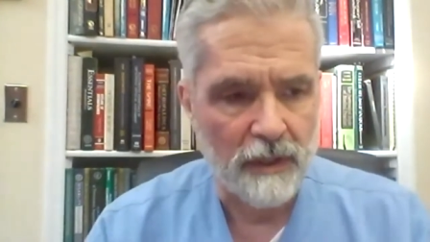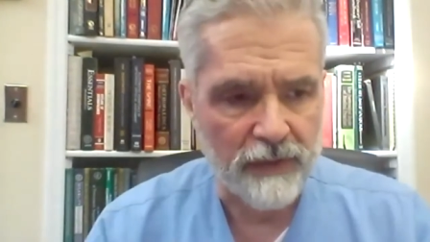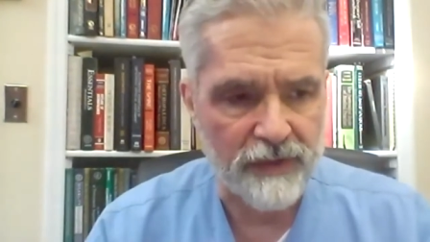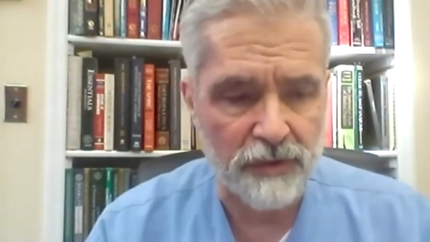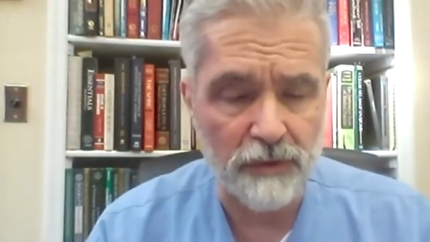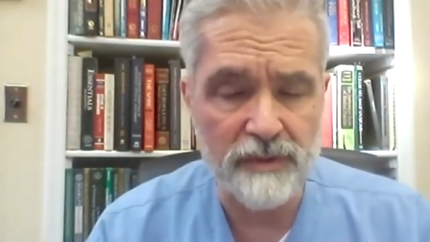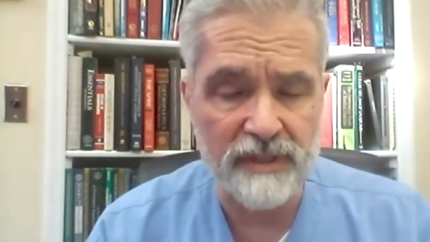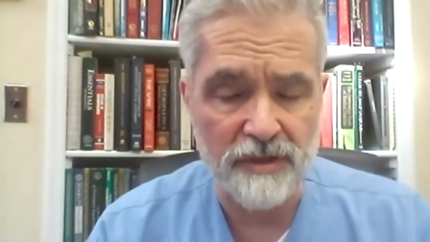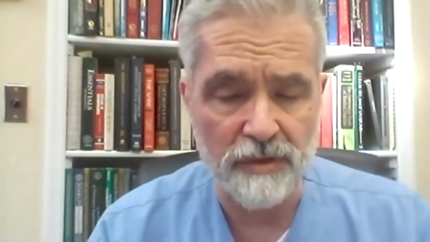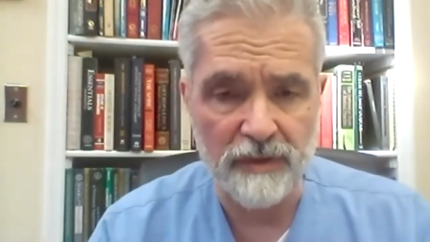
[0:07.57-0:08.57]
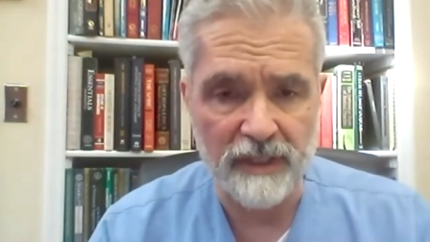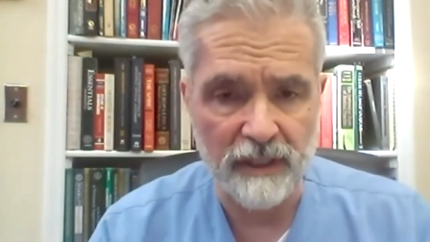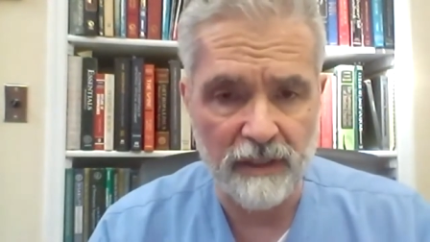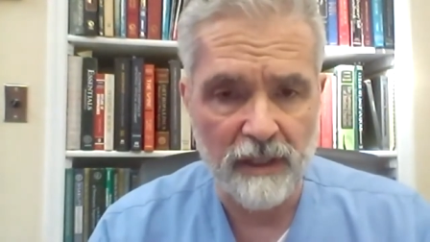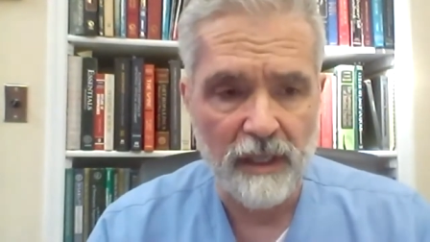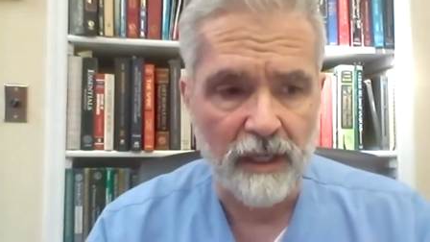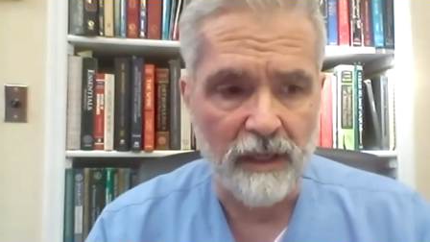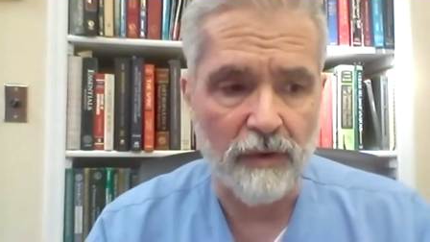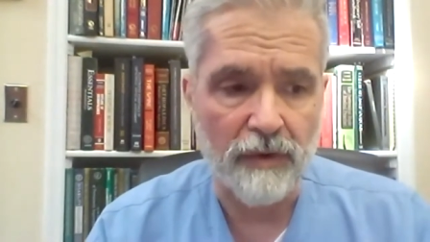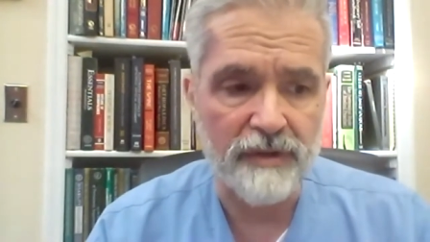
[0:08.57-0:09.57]
the tools that you need in
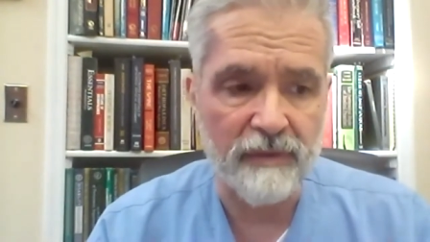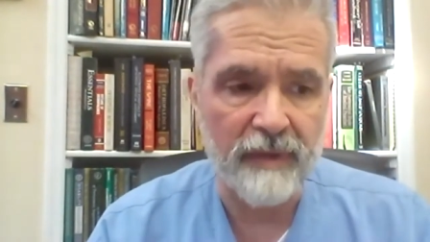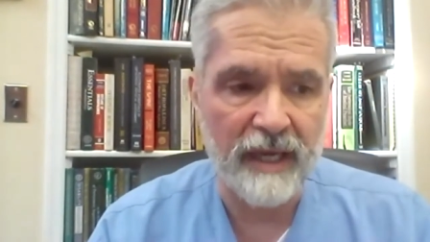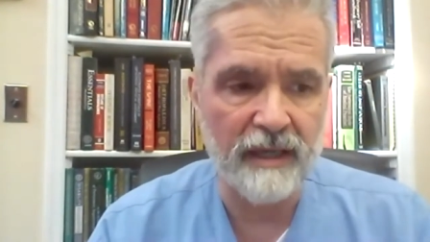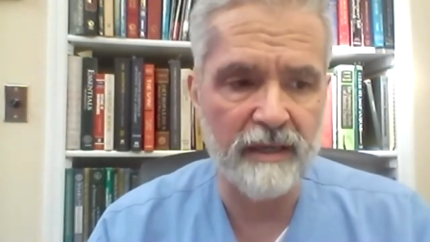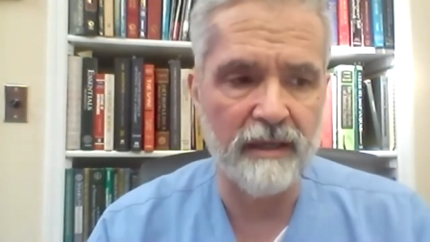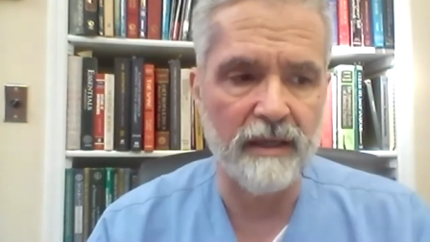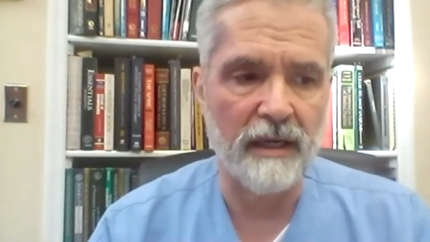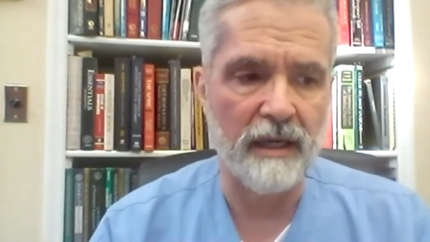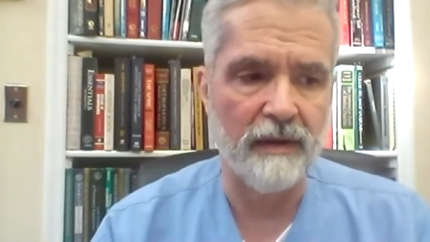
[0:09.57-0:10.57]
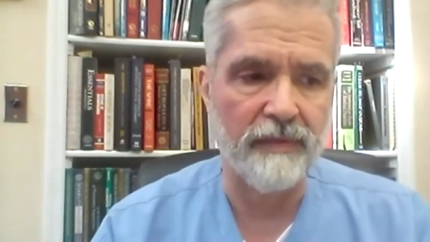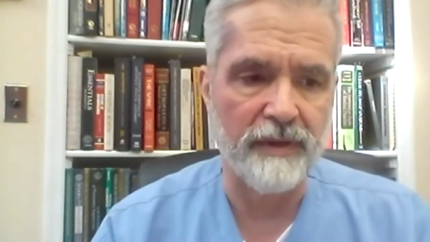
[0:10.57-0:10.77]
order to make uh,